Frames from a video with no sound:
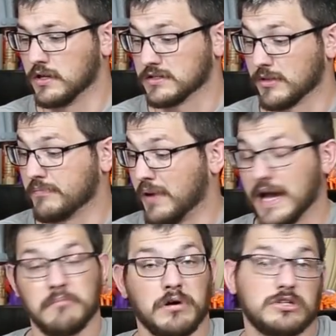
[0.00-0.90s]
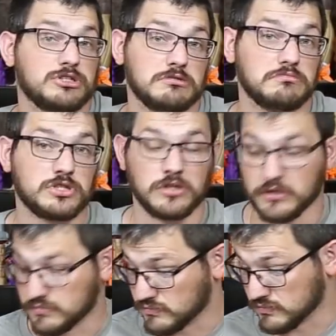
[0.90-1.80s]
So I'm going to buy a bunch and
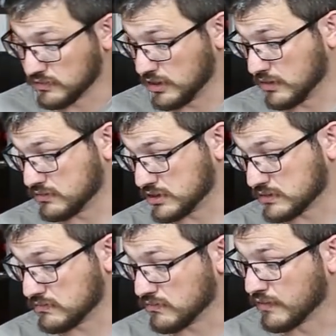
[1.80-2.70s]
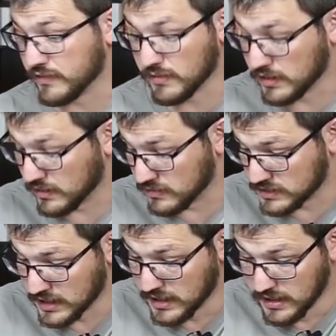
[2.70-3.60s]
start, you know, just reviewing those.